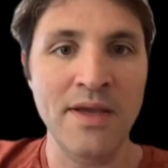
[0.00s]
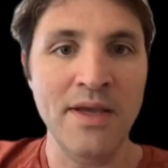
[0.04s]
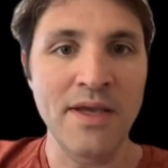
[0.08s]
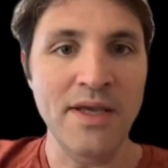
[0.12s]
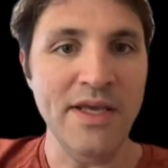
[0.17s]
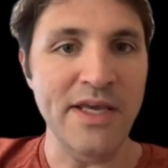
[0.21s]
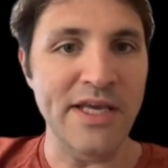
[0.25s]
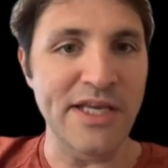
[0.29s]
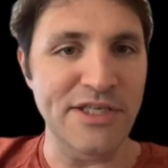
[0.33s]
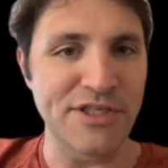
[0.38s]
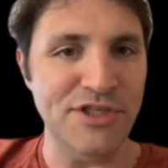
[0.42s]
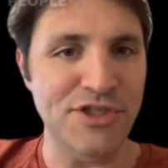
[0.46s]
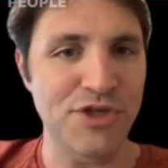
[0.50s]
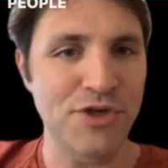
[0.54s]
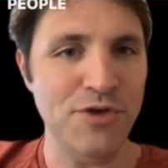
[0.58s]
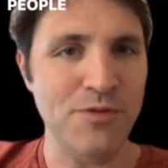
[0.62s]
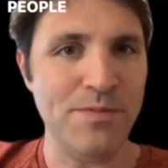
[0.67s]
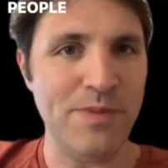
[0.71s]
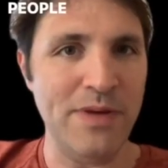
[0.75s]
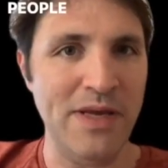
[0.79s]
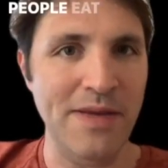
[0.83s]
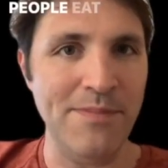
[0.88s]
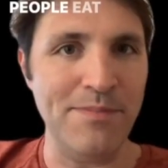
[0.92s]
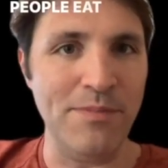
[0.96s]
Can two
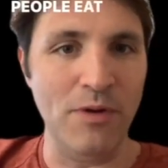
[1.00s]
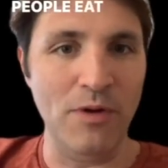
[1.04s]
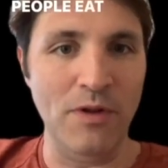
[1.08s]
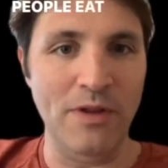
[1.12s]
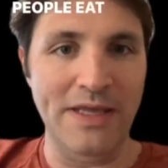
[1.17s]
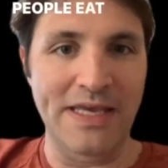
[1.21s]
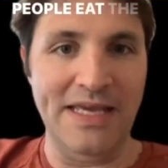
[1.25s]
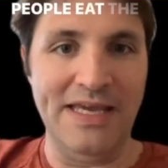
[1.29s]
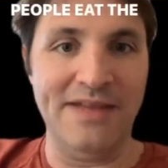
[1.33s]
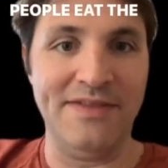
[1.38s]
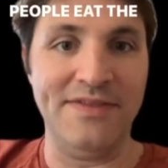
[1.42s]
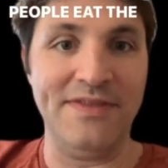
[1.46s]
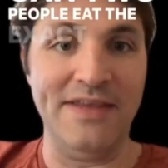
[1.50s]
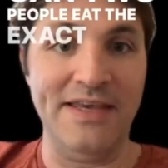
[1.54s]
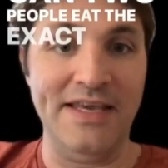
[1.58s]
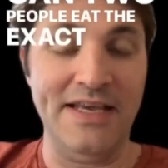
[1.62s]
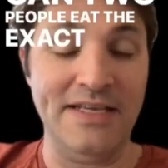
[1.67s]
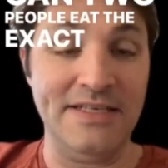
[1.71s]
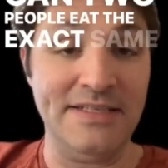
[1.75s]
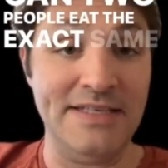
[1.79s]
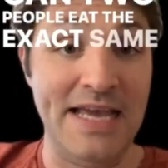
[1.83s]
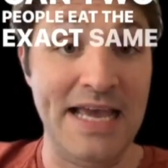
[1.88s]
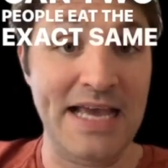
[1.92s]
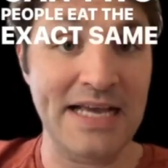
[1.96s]
people eat the
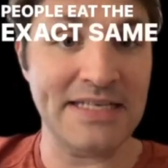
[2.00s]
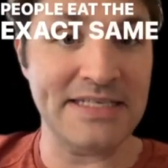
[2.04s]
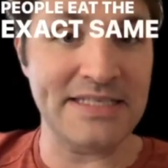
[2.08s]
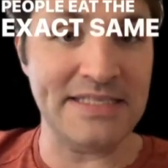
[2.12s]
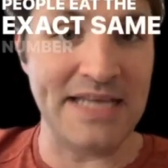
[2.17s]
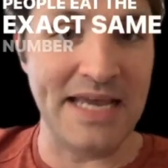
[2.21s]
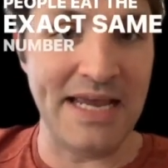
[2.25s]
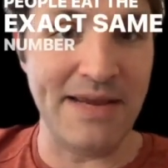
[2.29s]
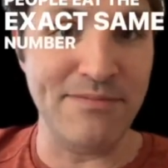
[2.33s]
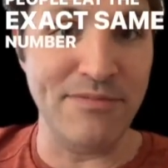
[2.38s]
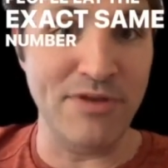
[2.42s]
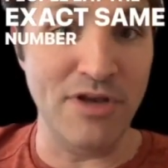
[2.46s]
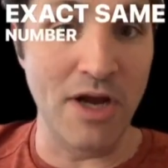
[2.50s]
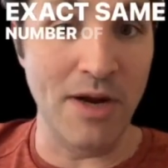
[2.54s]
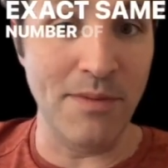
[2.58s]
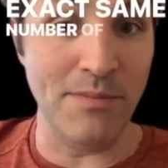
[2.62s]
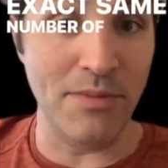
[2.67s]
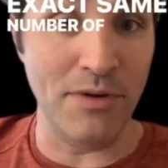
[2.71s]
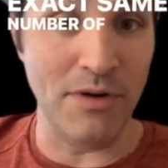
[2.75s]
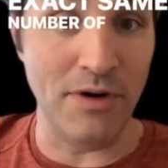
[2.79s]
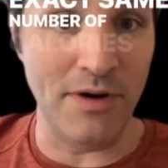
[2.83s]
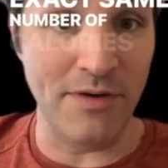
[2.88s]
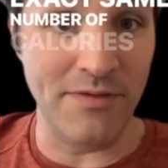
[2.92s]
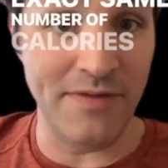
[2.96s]
exact same
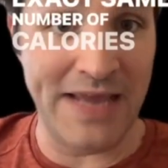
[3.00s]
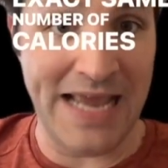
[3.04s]
number of